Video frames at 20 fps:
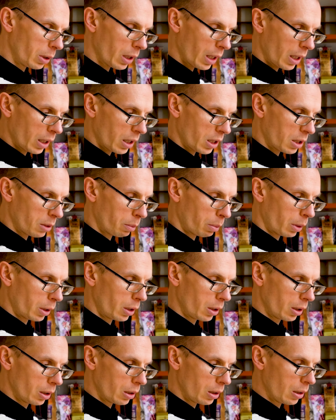like a
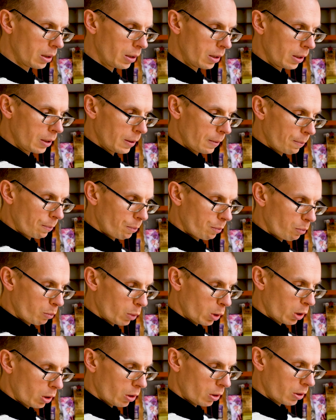springle,
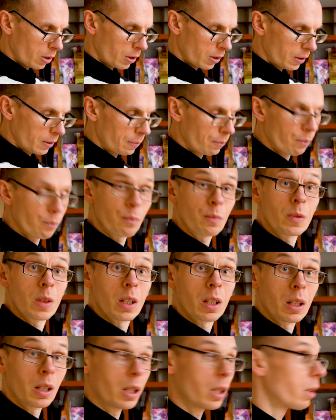because
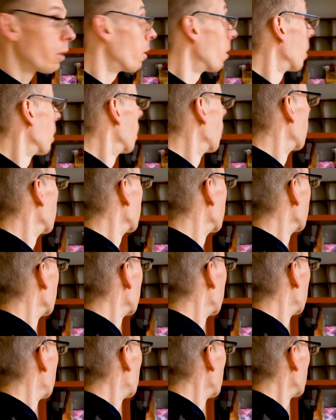it will
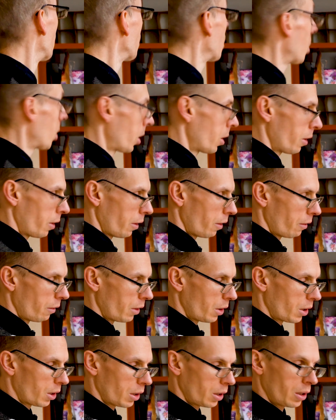push
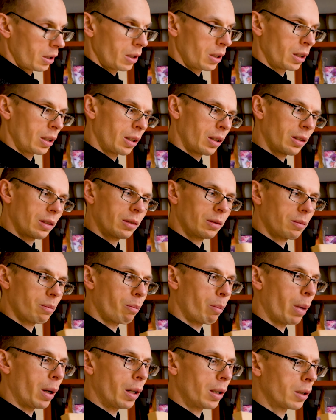this
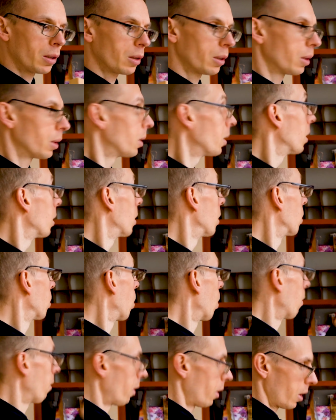part
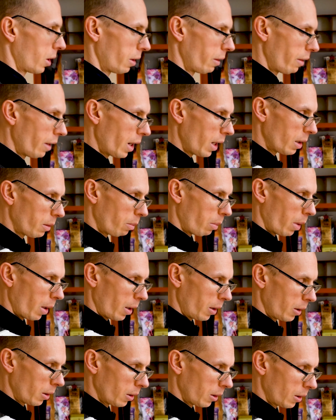towards that
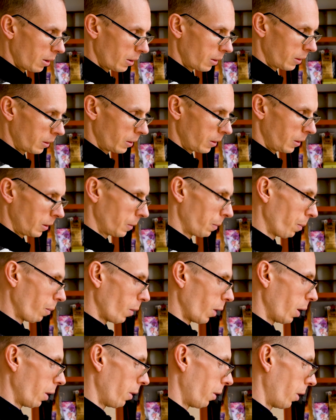part
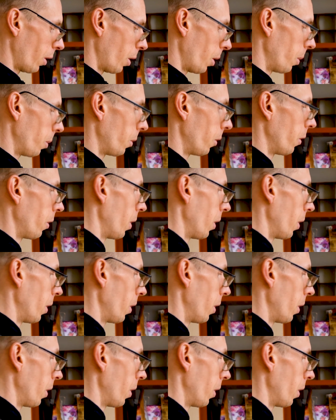from